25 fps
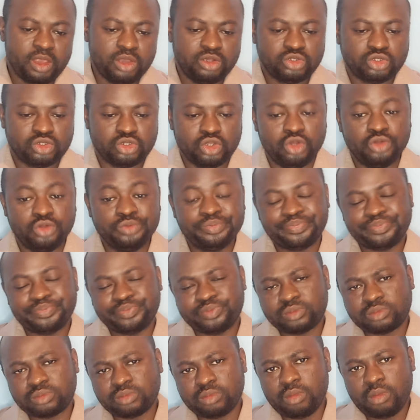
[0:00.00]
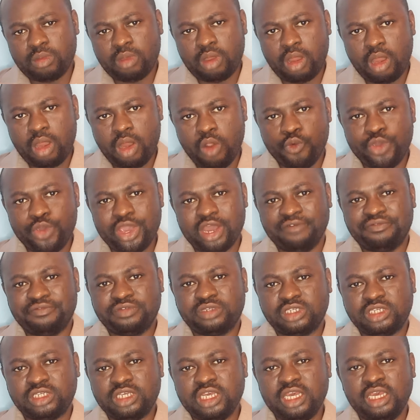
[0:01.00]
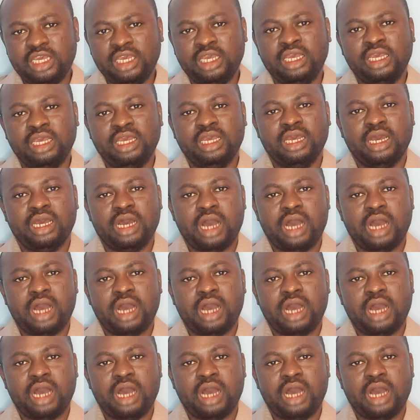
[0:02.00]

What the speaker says: So we have seen